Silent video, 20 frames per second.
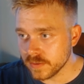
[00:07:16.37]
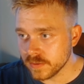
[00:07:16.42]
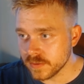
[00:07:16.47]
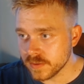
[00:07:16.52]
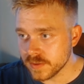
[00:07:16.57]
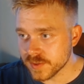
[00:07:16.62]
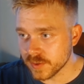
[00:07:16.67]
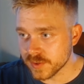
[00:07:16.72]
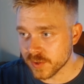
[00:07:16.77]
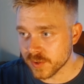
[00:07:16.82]

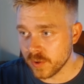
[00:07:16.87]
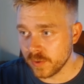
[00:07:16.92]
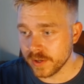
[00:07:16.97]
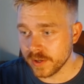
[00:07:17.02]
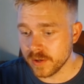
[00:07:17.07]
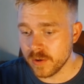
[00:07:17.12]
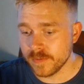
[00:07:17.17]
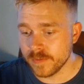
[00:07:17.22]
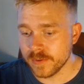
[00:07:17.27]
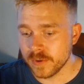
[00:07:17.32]
So scrolling
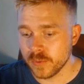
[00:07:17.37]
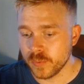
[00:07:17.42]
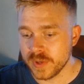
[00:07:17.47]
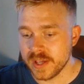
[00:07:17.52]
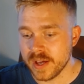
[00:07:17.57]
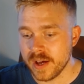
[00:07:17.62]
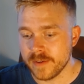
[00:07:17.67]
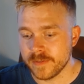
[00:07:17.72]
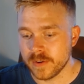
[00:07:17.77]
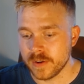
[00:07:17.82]
over, we
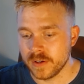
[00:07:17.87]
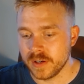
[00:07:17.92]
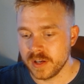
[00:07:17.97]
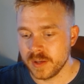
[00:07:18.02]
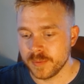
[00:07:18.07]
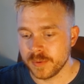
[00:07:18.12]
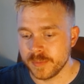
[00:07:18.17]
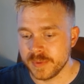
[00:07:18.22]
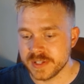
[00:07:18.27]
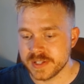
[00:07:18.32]
have our
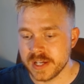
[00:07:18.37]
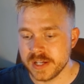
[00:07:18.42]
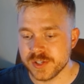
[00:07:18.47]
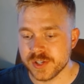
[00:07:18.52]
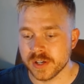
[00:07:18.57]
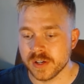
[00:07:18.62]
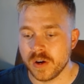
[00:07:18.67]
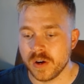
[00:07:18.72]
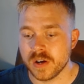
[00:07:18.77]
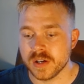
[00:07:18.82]
implementation
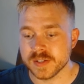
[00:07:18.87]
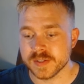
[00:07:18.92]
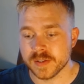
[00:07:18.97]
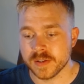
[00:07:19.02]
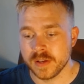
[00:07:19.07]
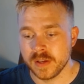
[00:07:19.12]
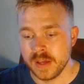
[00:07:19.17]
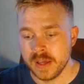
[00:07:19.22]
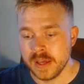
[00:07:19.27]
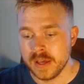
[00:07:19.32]
cost.
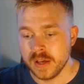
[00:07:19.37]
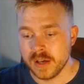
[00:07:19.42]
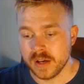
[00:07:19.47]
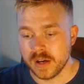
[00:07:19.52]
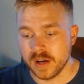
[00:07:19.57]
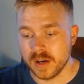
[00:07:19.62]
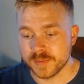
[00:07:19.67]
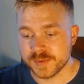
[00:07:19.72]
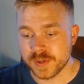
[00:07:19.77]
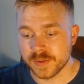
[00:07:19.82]

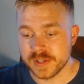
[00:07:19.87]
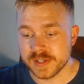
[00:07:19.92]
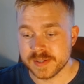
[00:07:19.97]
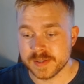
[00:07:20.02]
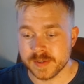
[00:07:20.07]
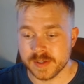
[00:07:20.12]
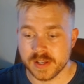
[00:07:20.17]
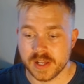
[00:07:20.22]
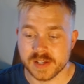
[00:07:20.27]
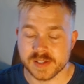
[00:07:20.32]
So this
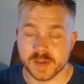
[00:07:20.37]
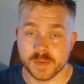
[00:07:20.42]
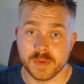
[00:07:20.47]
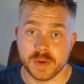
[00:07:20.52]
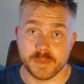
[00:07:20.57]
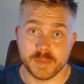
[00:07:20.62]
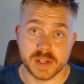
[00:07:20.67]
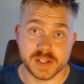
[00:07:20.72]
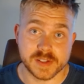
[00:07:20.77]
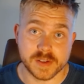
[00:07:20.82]
is an
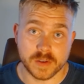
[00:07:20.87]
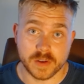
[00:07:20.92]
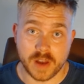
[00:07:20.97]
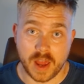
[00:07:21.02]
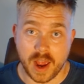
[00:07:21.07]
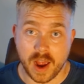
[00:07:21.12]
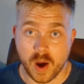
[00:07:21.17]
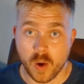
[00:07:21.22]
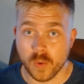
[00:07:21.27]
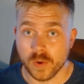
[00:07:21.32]
estimate based on
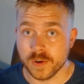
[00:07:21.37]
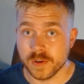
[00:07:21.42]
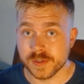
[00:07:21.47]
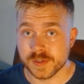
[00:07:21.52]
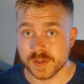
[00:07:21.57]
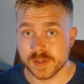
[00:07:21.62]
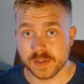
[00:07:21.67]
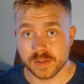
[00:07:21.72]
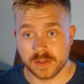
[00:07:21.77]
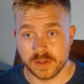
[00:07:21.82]

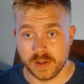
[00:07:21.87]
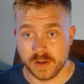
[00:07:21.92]
hours.